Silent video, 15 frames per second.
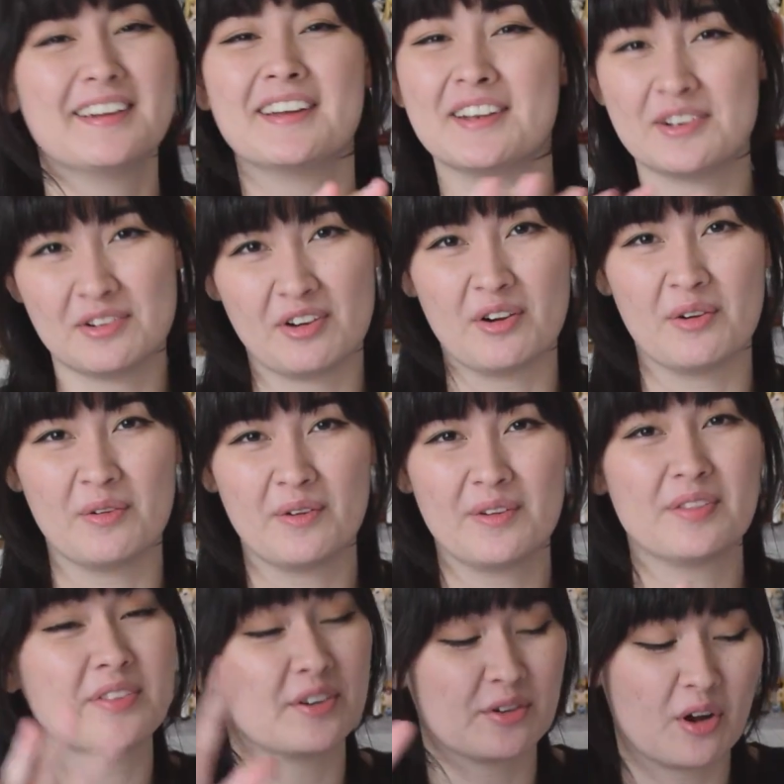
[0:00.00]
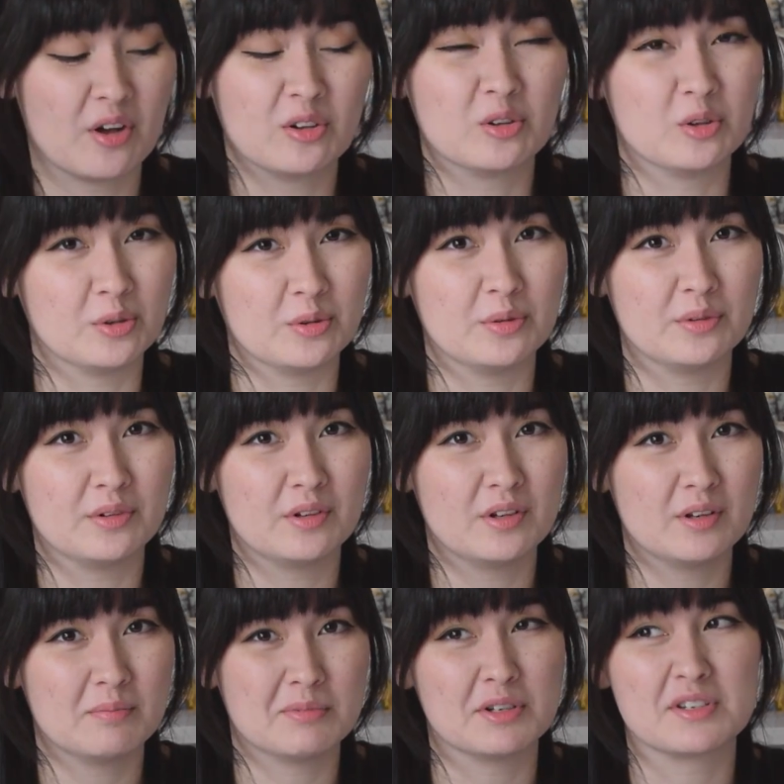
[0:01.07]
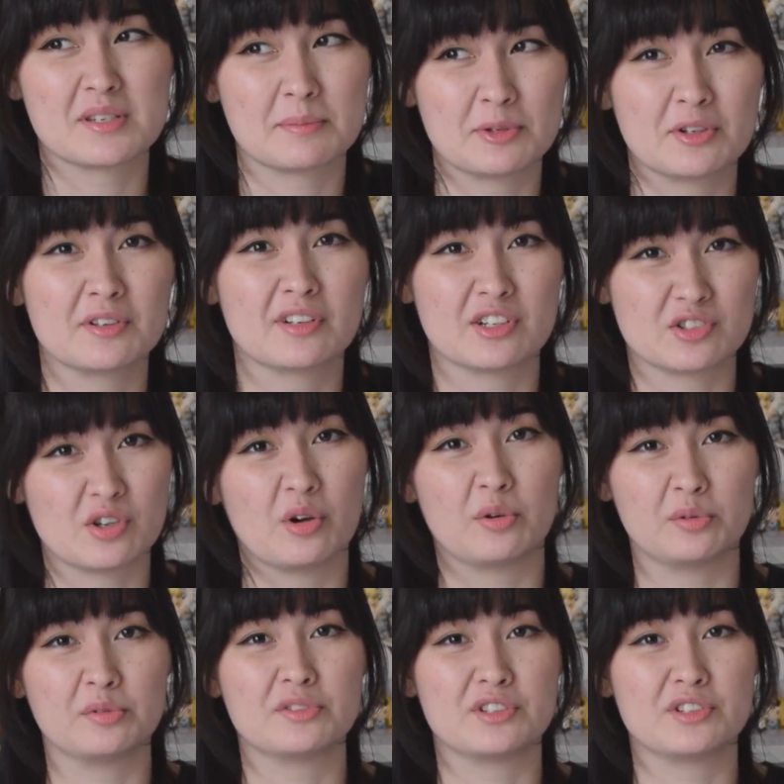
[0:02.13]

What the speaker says: and no, they're not lewd, because I'm not a total